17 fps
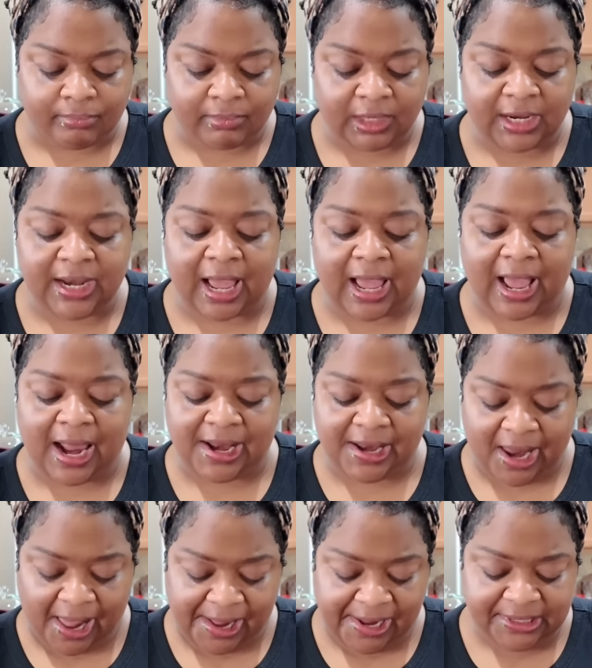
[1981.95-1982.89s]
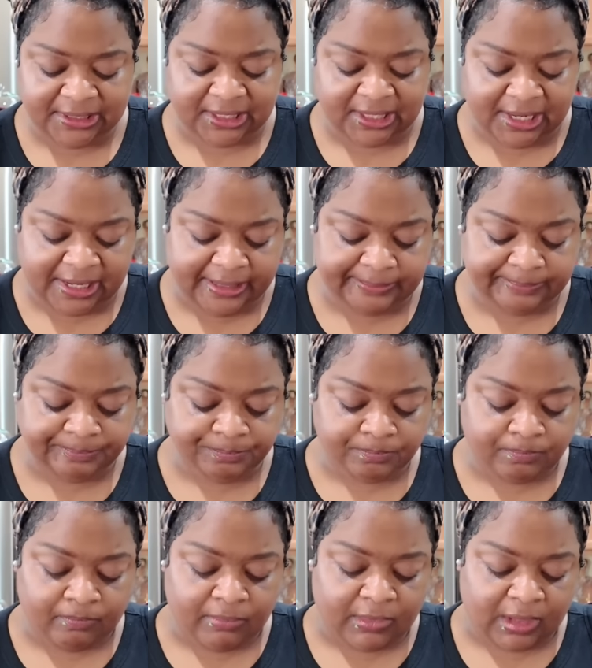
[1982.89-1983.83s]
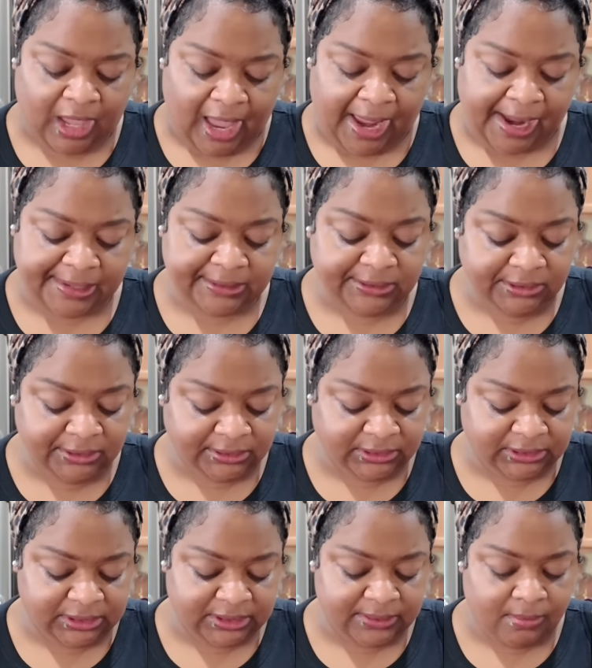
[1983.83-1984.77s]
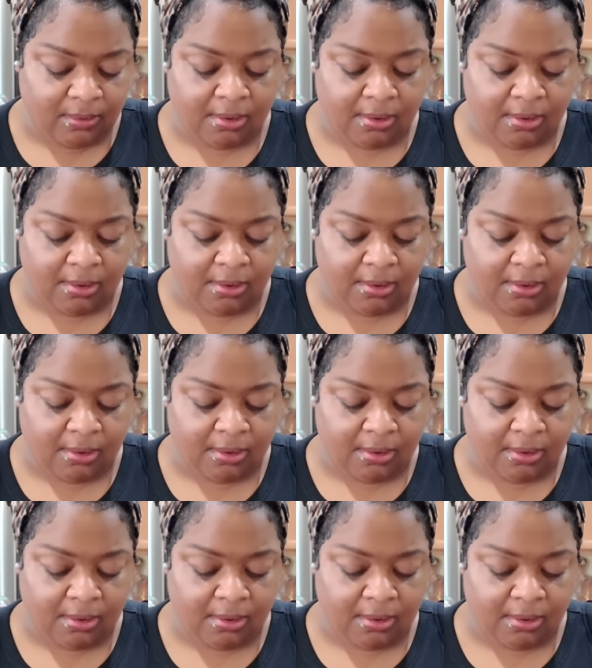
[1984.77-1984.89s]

Now, I like that I cooked it